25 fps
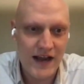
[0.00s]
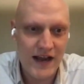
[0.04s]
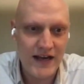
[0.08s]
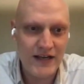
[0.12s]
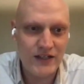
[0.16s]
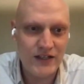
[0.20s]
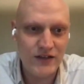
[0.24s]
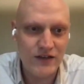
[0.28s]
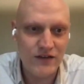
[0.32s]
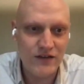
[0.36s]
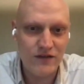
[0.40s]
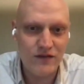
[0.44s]

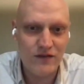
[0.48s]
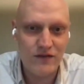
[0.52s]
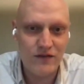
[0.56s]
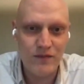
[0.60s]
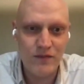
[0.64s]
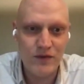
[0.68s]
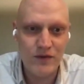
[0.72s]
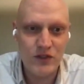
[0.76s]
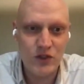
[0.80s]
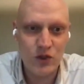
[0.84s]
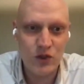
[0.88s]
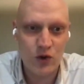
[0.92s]
age of
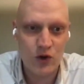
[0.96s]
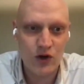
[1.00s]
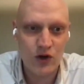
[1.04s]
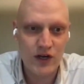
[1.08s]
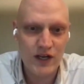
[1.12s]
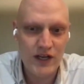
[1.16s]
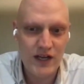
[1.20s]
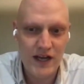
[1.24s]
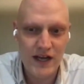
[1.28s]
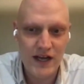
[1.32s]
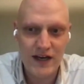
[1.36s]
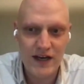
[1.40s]

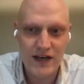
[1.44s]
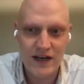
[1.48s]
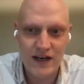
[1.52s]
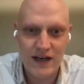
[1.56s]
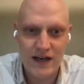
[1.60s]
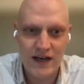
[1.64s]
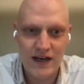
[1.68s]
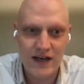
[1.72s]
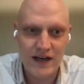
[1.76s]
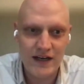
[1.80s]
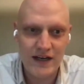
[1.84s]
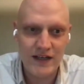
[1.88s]
majority and
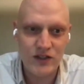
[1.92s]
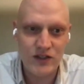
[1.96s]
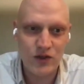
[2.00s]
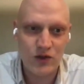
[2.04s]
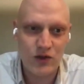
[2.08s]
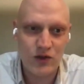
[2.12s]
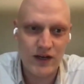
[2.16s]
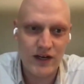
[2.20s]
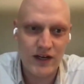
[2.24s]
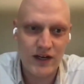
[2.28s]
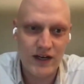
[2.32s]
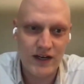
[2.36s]

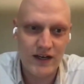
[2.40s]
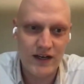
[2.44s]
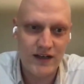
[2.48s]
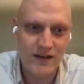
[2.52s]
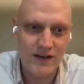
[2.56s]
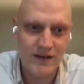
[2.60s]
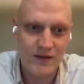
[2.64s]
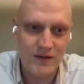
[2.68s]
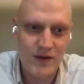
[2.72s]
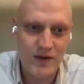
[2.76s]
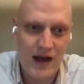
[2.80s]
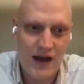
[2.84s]
enjoy
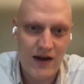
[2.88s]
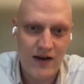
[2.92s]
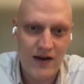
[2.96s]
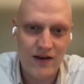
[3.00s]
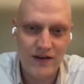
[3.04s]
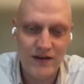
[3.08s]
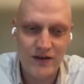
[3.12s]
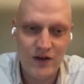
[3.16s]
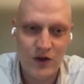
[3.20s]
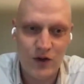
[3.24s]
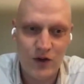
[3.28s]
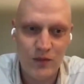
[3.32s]

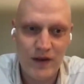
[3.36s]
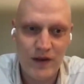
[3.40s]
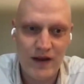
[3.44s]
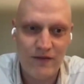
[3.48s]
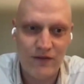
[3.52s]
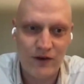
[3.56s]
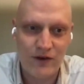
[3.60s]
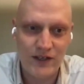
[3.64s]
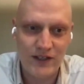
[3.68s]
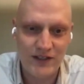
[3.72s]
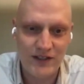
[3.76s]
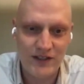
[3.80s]
adult
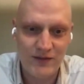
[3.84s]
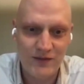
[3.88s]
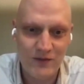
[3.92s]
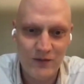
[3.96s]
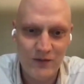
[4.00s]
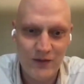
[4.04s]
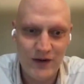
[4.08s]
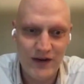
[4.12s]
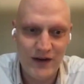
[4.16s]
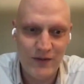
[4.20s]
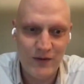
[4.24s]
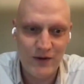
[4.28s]
beverage,
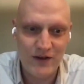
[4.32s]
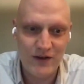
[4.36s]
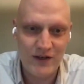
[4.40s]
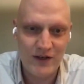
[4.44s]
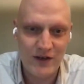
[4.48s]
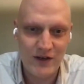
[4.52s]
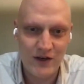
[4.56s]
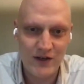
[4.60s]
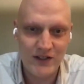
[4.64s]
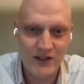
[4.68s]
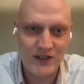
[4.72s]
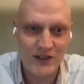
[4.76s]
we would
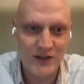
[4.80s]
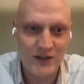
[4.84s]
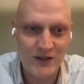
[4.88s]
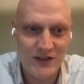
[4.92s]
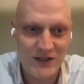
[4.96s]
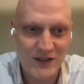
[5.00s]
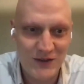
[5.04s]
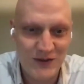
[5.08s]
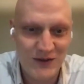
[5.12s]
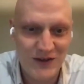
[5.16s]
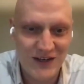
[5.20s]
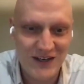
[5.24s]
encourage you
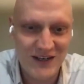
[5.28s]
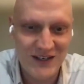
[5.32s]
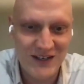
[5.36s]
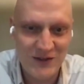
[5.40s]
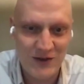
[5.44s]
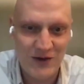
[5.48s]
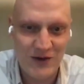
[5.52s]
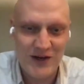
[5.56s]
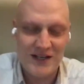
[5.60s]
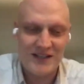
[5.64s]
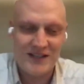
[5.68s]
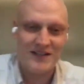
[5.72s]
to
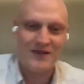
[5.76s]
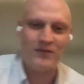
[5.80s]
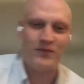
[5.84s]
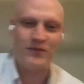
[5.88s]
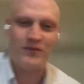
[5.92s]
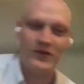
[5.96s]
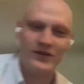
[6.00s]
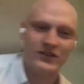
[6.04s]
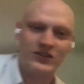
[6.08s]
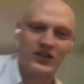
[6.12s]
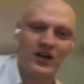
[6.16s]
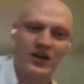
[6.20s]
join us.
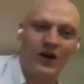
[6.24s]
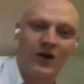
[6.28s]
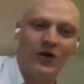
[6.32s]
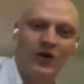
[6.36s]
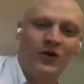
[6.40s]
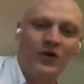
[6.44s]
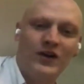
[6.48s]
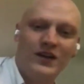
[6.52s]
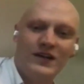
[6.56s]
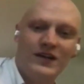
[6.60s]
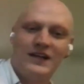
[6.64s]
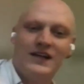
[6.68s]

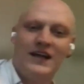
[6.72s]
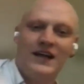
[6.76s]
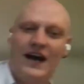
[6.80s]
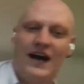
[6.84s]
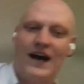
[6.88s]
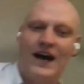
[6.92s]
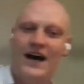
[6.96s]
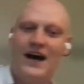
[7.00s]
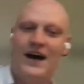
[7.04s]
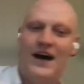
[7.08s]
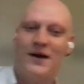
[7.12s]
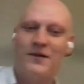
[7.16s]
So
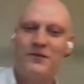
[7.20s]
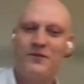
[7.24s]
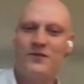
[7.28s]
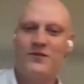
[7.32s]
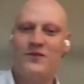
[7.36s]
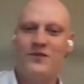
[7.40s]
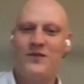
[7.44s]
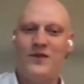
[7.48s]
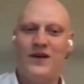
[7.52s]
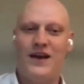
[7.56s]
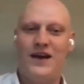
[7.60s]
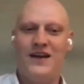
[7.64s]

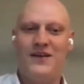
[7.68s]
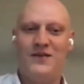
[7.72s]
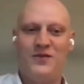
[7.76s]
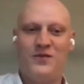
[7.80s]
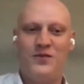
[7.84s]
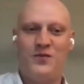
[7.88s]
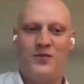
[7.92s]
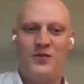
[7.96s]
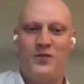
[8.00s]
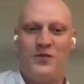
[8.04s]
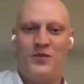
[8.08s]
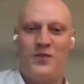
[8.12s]

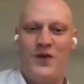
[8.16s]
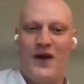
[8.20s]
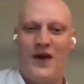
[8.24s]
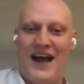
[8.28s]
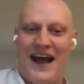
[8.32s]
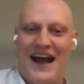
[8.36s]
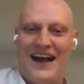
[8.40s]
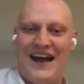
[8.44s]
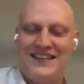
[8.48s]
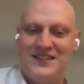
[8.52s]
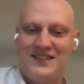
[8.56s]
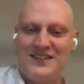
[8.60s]

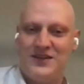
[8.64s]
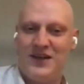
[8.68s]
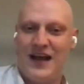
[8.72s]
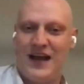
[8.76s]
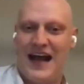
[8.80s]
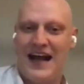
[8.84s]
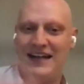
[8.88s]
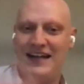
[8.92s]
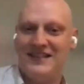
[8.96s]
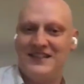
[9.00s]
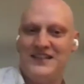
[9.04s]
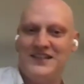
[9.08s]
as
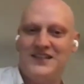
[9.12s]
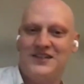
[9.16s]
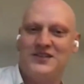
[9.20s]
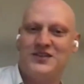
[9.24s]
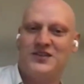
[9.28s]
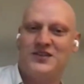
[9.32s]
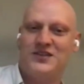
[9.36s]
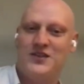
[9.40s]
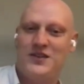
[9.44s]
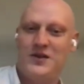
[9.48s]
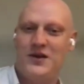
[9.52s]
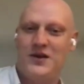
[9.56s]

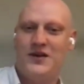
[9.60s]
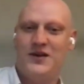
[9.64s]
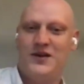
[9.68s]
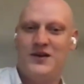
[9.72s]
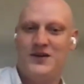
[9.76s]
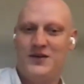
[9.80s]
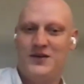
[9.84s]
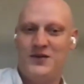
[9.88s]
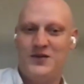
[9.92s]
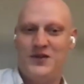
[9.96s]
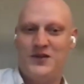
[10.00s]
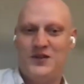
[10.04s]
is
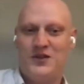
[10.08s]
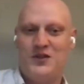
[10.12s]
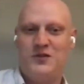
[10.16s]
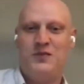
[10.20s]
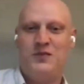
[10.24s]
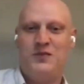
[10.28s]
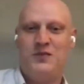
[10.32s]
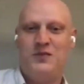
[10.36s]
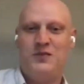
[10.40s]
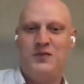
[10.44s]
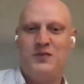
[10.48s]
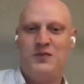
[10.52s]
the
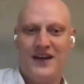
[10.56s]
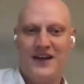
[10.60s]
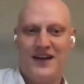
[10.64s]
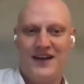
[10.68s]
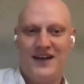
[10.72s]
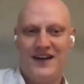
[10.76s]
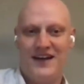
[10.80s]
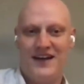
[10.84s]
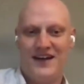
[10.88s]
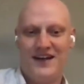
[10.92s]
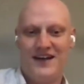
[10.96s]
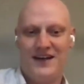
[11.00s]
spirit,
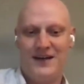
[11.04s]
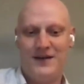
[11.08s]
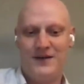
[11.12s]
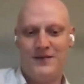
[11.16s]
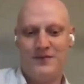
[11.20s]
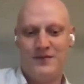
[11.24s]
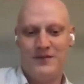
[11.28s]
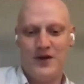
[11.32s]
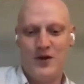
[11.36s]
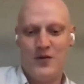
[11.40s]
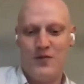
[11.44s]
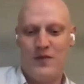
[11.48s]

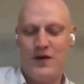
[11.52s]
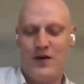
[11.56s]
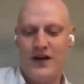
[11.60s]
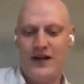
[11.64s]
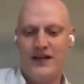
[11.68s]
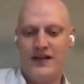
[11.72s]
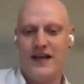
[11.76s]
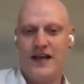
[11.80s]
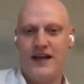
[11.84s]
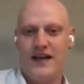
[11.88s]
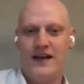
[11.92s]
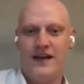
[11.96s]
no pun
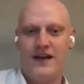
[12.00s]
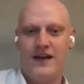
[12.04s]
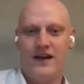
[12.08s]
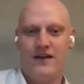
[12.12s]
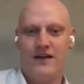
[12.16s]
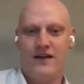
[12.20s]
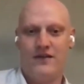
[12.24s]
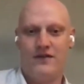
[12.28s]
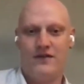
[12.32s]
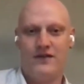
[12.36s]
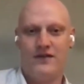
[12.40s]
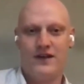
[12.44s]
intended,
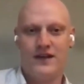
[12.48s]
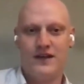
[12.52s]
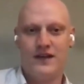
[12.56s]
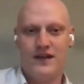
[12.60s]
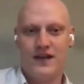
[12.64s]
of